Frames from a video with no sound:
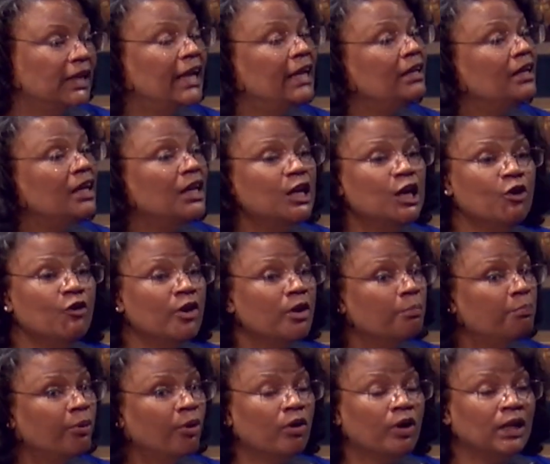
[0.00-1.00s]
and
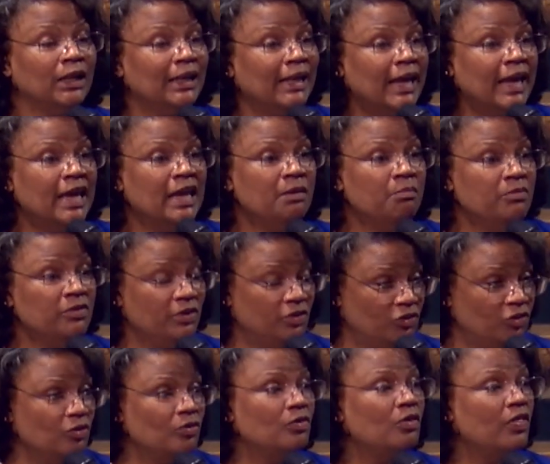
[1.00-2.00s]
hearing
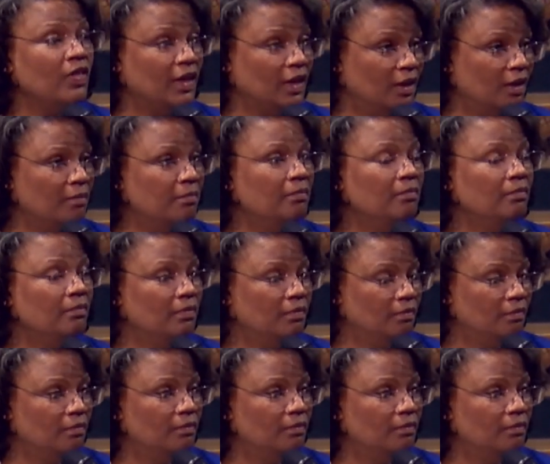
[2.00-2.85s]
proclaimed to them